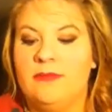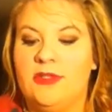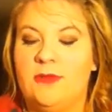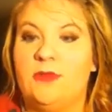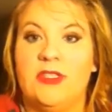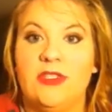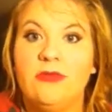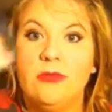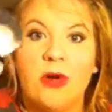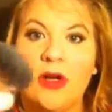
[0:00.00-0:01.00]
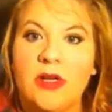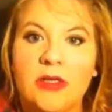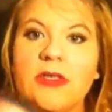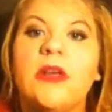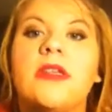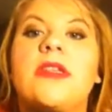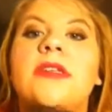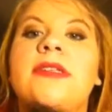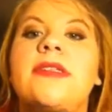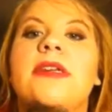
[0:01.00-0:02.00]
just residual product on
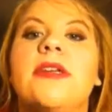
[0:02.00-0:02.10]
this,